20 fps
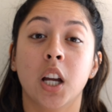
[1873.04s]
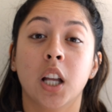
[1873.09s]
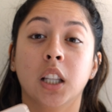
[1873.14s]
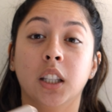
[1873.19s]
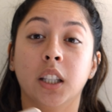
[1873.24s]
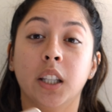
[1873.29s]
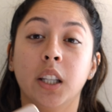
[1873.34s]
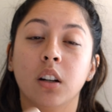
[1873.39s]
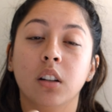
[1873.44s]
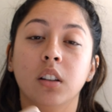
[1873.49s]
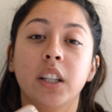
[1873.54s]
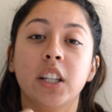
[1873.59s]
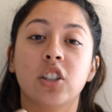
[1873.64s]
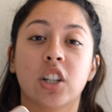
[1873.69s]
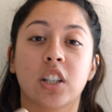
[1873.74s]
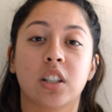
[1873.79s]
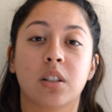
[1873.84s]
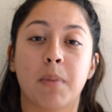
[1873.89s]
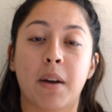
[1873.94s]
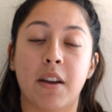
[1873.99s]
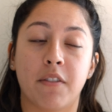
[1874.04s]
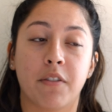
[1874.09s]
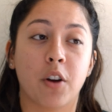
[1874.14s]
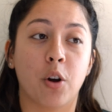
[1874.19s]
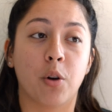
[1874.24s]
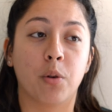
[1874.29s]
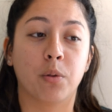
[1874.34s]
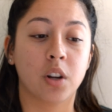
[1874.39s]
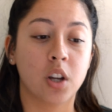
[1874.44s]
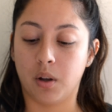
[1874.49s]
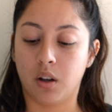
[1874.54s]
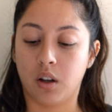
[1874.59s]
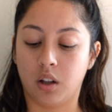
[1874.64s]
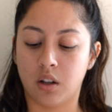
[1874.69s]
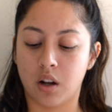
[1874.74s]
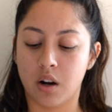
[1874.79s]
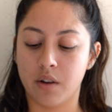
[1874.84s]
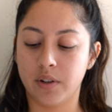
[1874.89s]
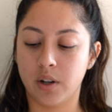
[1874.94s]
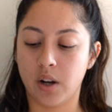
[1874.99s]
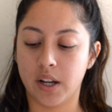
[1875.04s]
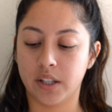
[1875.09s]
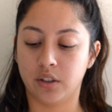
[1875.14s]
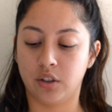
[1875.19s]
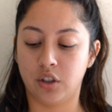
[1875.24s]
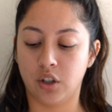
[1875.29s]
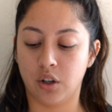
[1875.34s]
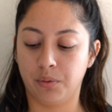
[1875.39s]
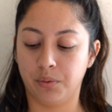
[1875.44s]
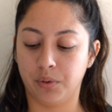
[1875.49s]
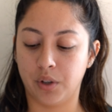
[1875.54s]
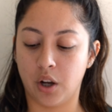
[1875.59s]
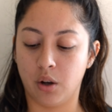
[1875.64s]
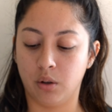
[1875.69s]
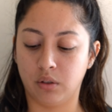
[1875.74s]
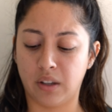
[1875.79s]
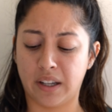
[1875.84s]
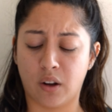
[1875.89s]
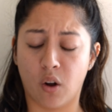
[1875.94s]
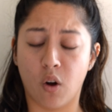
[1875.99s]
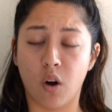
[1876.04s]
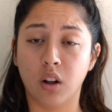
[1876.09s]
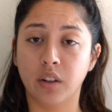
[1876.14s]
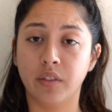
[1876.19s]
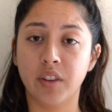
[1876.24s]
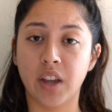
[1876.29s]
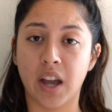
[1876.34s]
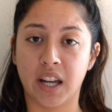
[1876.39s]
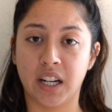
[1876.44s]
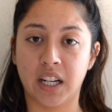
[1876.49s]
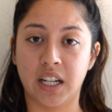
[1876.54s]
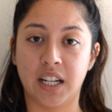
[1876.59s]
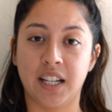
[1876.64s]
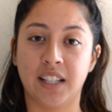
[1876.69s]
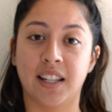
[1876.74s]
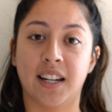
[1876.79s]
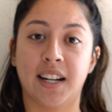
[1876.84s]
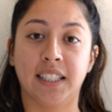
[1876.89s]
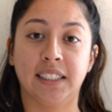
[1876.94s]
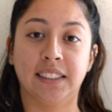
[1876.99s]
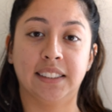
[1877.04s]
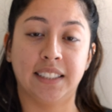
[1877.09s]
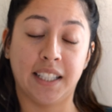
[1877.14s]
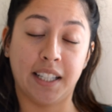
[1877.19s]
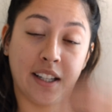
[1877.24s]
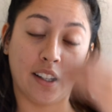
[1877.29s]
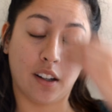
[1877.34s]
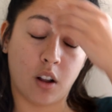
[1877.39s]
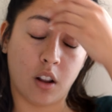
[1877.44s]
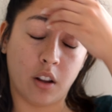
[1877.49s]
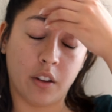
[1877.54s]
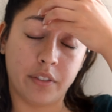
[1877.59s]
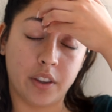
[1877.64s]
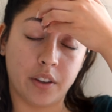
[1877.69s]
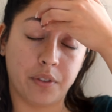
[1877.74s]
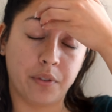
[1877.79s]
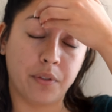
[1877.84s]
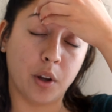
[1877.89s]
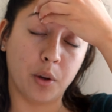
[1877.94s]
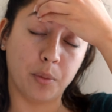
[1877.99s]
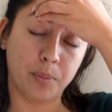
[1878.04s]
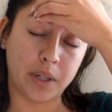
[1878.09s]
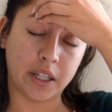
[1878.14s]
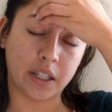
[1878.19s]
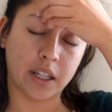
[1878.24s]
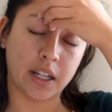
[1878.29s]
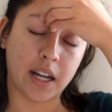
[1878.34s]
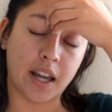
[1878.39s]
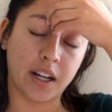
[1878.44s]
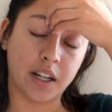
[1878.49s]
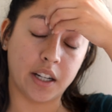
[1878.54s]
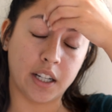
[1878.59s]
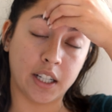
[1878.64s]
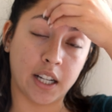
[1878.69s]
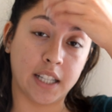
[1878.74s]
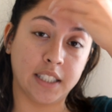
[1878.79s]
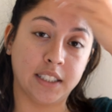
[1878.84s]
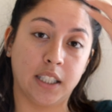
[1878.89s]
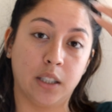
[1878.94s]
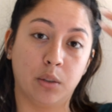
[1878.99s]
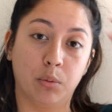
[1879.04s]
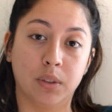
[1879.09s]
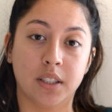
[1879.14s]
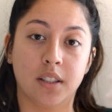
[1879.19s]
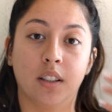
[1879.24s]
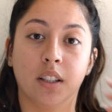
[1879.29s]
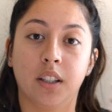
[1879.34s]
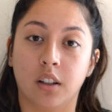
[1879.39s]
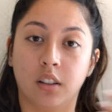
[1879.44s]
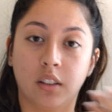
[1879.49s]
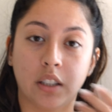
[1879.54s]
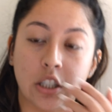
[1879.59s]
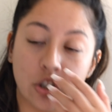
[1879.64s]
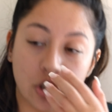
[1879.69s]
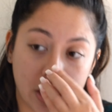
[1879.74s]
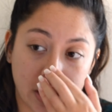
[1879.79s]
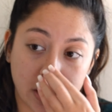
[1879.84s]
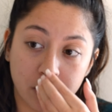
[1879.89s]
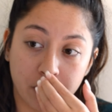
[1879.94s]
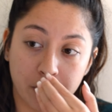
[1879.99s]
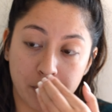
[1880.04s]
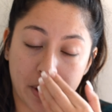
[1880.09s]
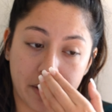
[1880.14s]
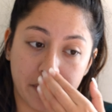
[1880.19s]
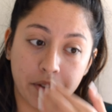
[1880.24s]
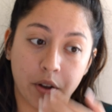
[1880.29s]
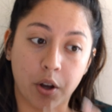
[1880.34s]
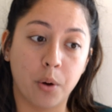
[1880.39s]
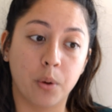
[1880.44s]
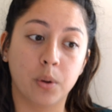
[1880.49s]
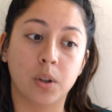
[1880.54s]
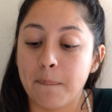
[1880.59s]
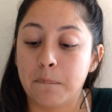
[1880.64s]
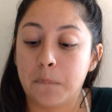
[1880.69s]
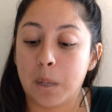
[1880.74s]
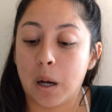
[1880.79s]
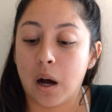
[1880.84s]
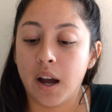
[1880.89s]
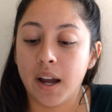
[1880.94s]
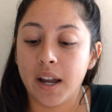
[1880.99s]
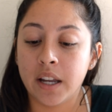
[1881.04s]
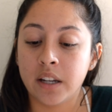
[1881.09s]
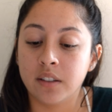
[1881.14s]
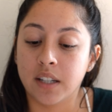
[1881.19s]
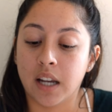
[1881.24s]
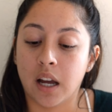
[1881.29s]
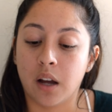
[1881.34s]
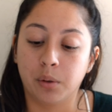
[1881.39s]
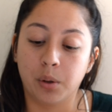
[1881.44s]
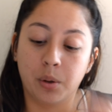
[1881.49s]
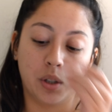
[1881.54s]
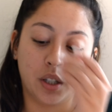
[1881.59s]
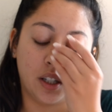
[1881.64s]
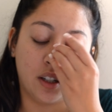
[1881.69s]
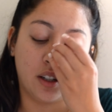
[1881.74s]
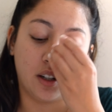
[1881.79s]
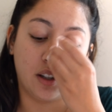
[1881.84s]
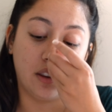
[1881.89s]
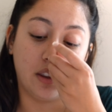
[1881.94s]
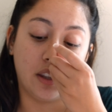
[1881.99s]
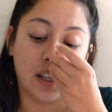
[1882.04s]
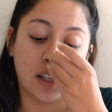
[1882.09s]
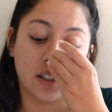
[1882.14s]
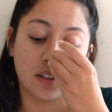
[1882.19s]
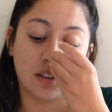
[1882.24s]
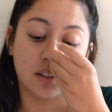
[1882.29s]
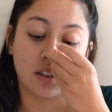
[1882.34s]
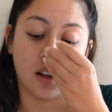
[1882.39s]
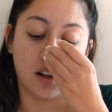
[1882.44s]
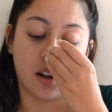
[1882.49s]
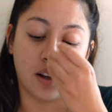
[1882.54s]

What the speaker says: literally just my phone. A lot of you guys don't know, like all of the editing that I did, all of the filming and editing I did was literally just for my phone. I bought and downloaded this